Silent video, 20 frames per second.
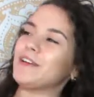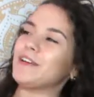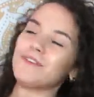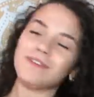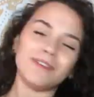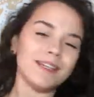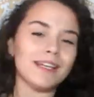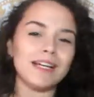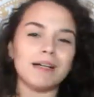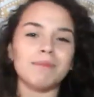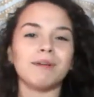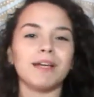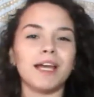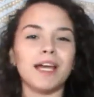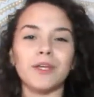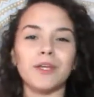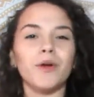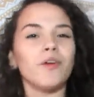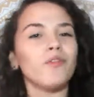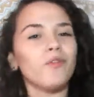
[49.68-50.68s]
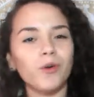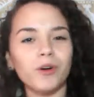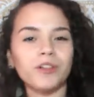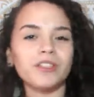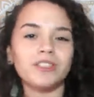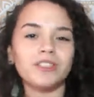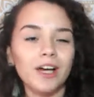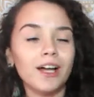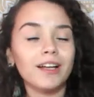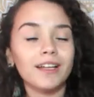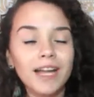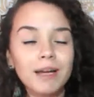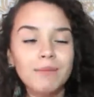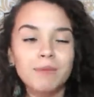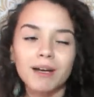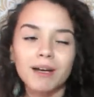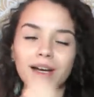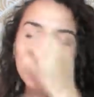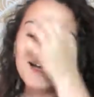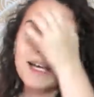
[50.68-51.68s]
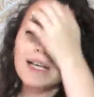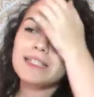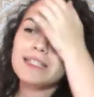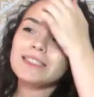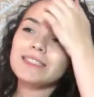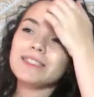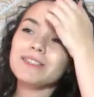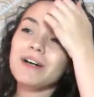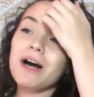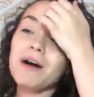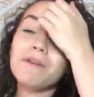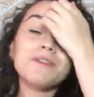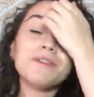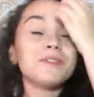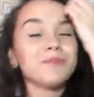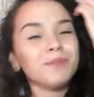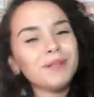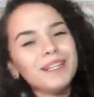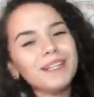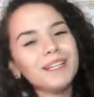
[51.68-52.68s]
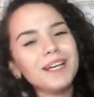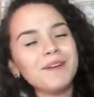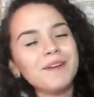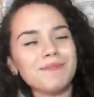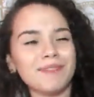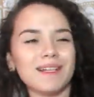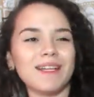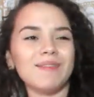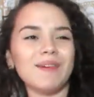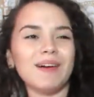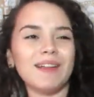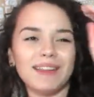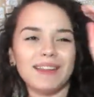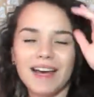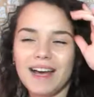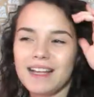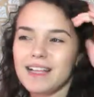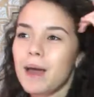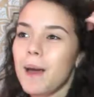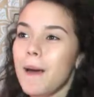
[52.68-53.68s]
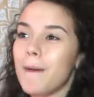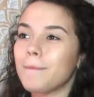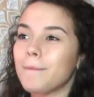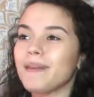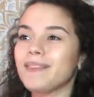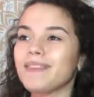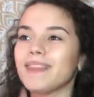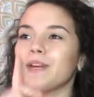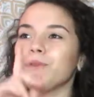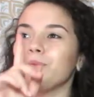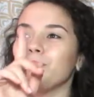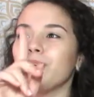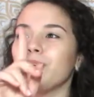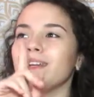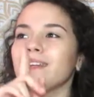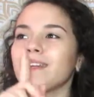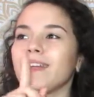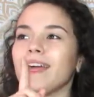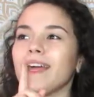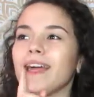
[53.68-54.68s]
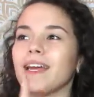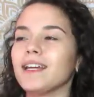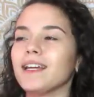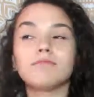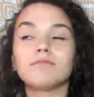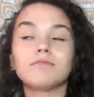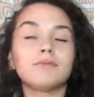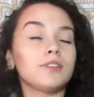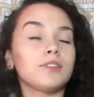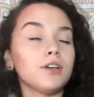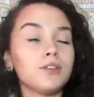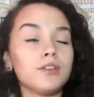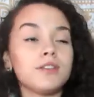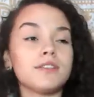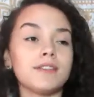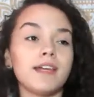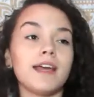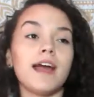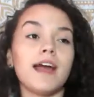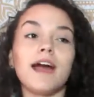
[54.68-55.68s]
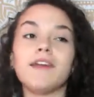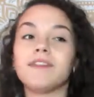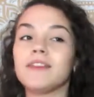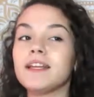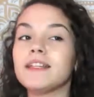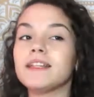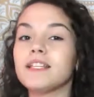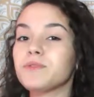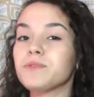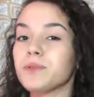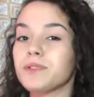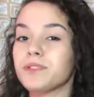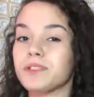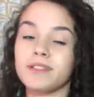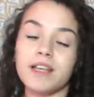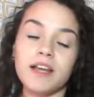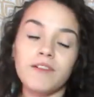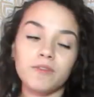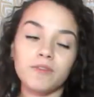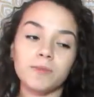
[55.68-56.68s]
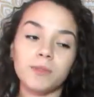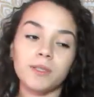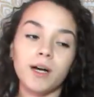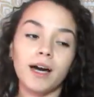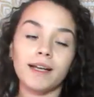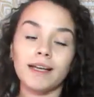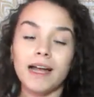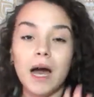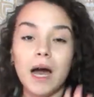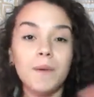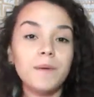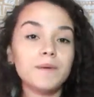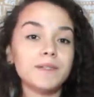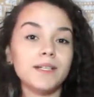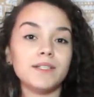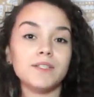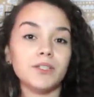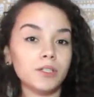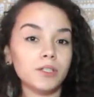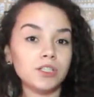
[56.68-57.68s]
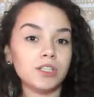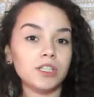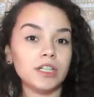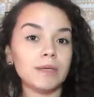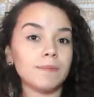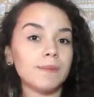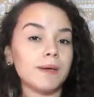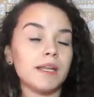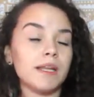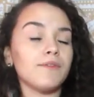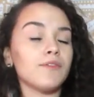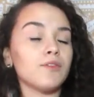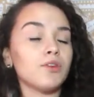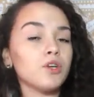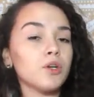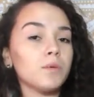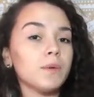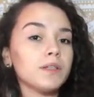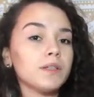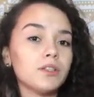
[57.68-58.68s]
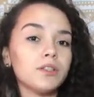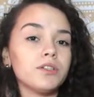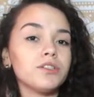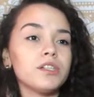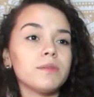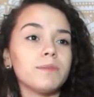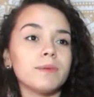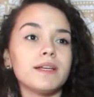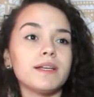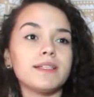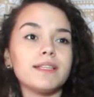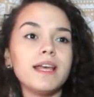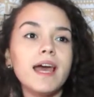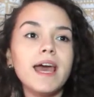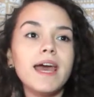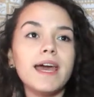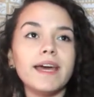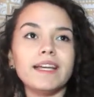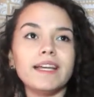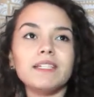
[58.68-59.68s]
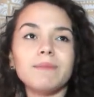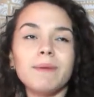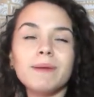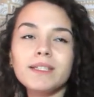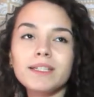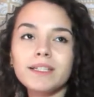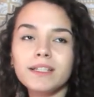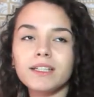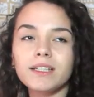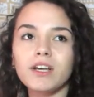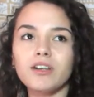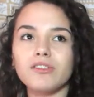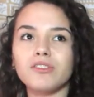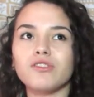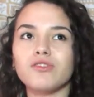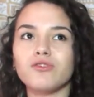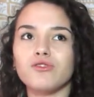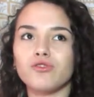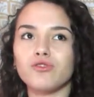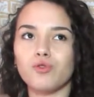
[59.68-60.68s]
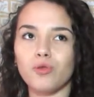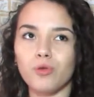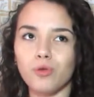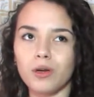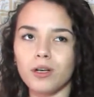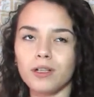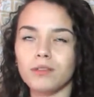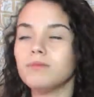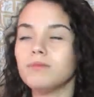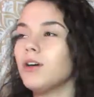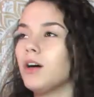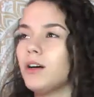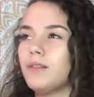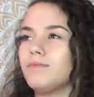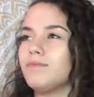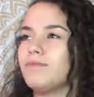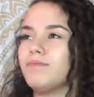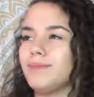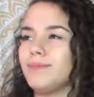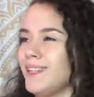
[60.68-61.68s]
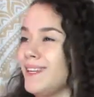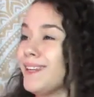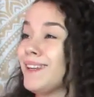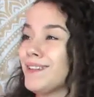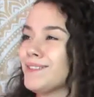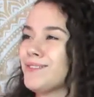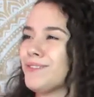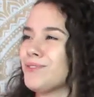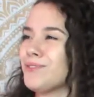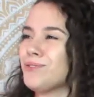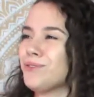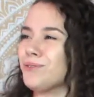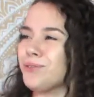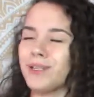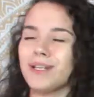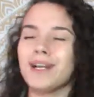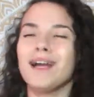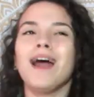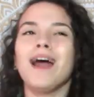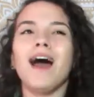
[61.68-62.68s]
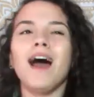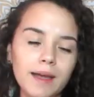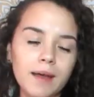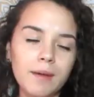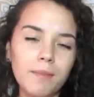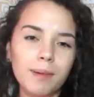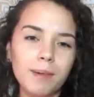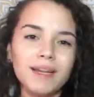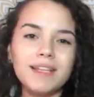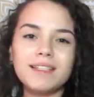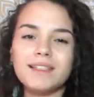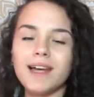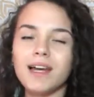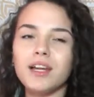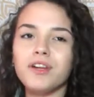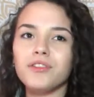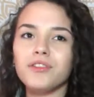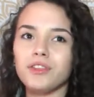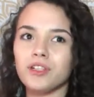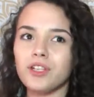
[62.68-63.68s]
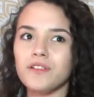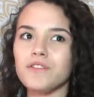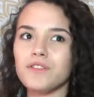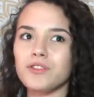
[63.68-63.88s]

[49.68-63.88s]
and you think I'm gonna get you a $400 camera. So I was really upset about that, but then one day, to this day, I think this was a sign from God. I was at Dirt Cheap, and if you don't know what Dirt Cheap is, it's basically a store. It is a store, but it's not a thrift